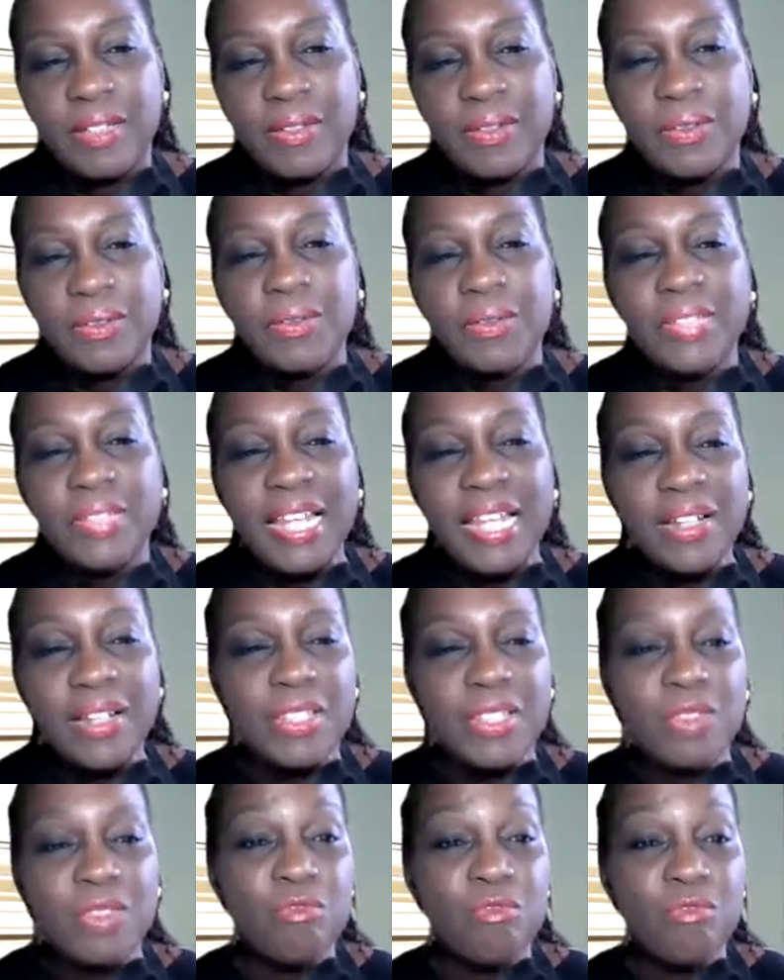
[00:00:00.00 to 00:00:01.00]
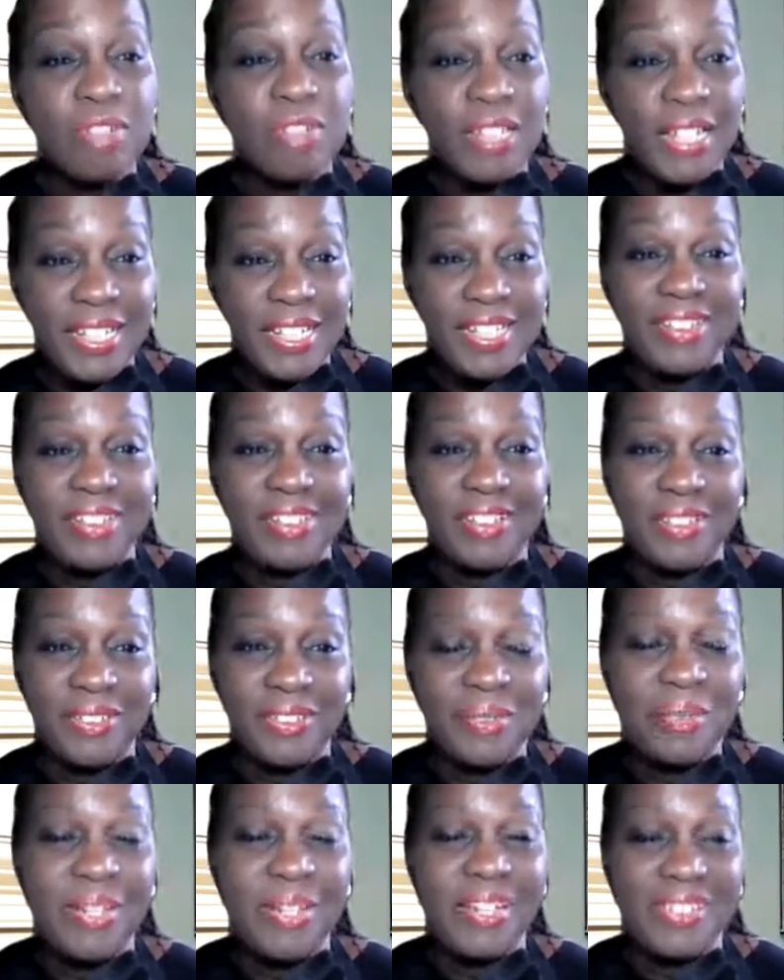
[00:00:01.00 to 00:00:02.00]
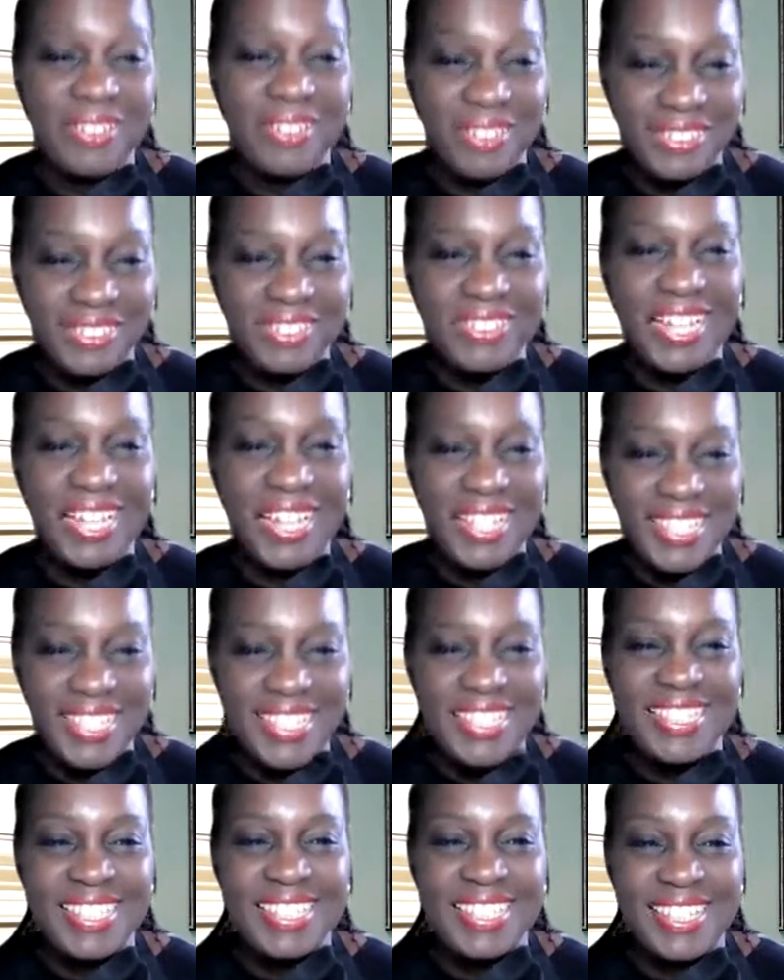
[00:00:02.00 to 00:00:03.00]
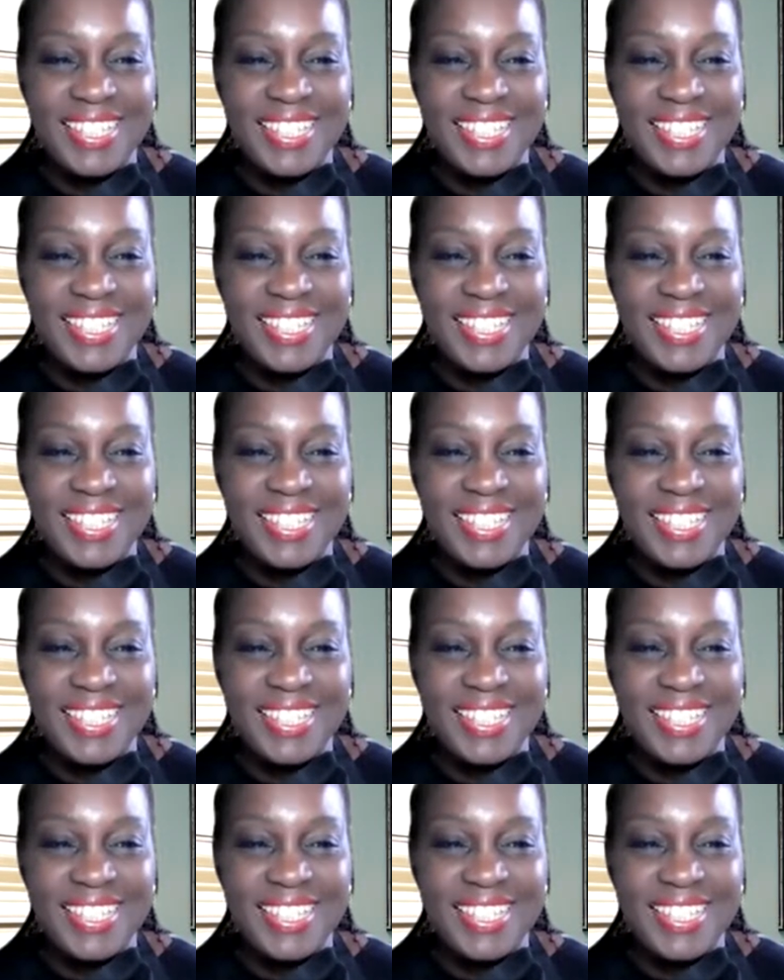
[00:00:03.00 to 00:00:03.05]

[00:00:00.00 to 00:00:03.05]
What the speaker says: oh, that looks really good. Oh my gosh, yes.